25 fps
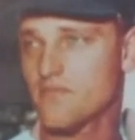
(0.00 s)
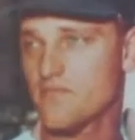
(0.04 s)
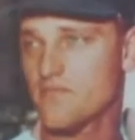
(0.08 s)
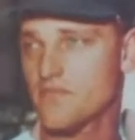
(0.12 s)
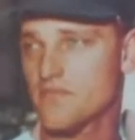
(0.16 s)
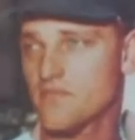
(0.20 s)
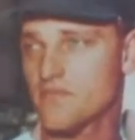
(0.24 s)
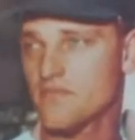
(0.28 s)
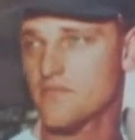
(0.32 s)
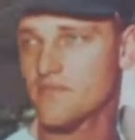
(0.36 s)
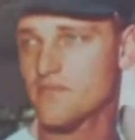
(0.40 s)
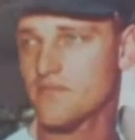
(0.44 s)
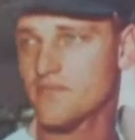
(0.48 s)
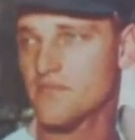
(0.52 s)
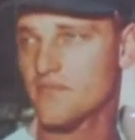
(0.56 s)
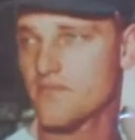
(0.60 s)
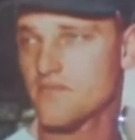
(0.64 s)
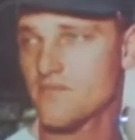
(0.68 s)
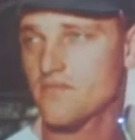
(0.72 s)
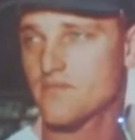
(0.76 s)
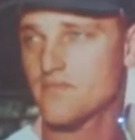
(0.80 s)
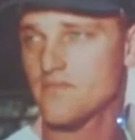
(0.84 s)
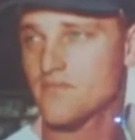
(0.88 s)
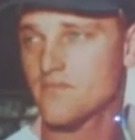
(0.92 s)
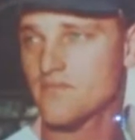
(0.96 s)

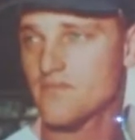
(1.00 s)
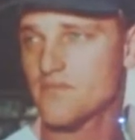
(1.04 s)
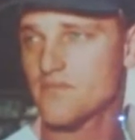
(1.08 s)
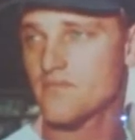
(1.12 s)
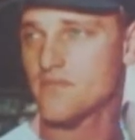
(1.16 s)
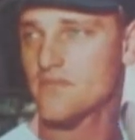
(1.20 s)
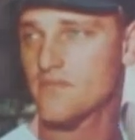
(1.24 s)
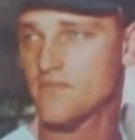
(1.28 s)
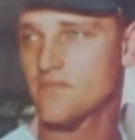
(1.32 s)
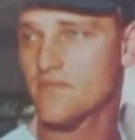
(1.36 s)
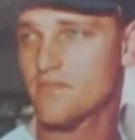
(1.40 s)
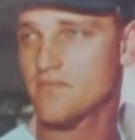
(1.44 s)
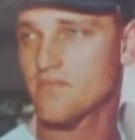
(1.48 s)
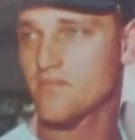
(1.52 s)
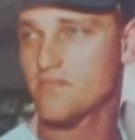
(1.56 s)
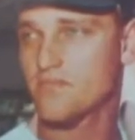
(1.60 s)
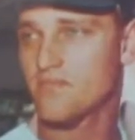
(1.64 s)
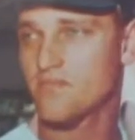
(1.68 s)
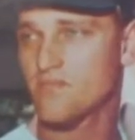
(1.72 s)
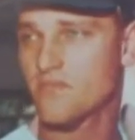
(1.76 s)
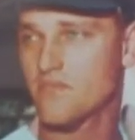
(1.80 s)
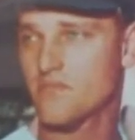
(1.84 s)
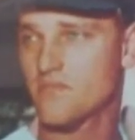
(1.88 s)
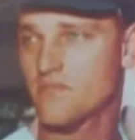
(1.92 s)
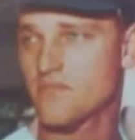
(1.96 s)
auction, and
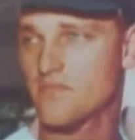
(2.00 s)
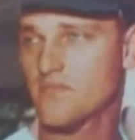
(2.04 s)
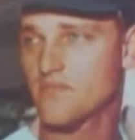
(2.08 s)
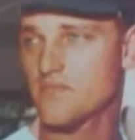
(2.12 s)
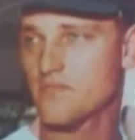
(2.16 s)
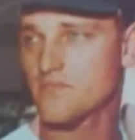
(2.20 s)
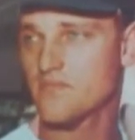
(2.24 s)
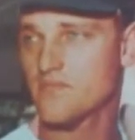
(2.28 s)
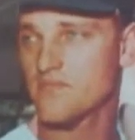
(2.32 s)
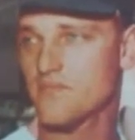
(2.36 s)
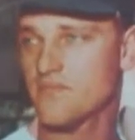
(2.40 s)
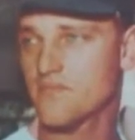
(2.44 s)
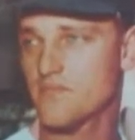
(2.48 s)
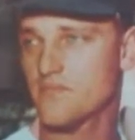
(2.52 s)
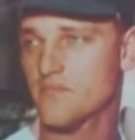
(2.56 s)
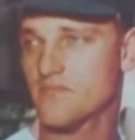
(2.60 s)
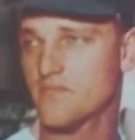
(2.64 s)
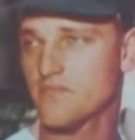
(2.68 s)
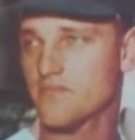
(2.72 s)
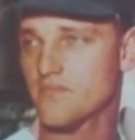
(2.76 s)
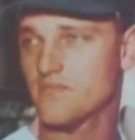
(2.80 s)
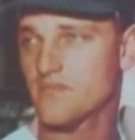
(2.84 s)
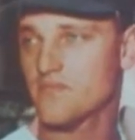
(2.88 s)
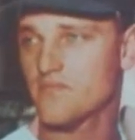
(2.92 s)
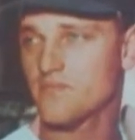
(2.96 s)
it's the
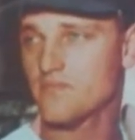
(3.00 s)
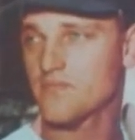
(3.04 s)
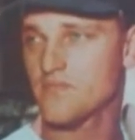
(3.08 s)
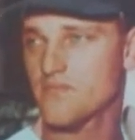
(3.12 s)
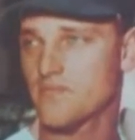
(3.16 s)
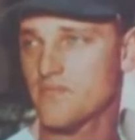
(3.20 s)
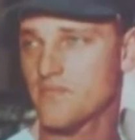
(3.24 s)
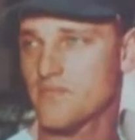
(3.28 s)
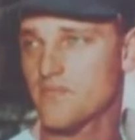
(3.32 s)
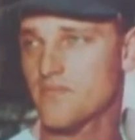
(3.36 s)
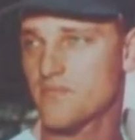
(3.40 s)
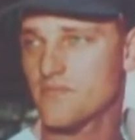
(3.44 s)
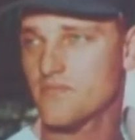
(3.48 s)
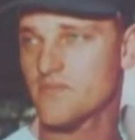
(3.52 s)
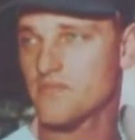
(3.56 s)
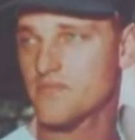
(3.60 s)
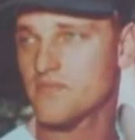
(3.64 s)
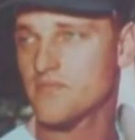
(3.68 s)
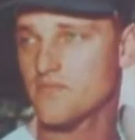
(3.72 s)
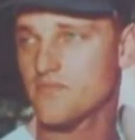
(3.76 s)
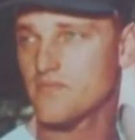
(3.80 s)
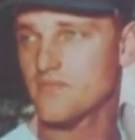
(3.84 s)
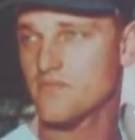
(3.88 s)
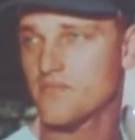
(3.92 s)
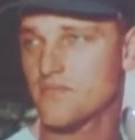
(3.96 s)
61
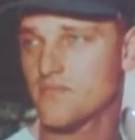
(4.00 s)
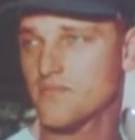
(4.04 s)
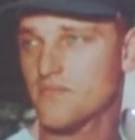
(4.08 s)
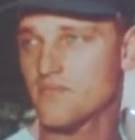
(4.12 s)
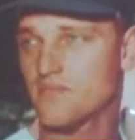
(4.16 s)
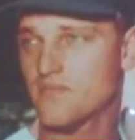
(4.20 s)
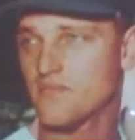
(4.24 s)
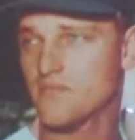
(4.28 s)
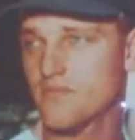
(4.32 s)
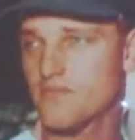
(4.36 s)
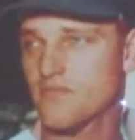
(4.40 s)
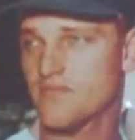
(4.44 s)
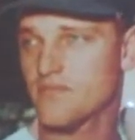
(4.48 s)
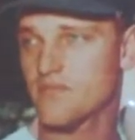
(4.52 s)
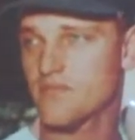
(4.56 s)
Maris.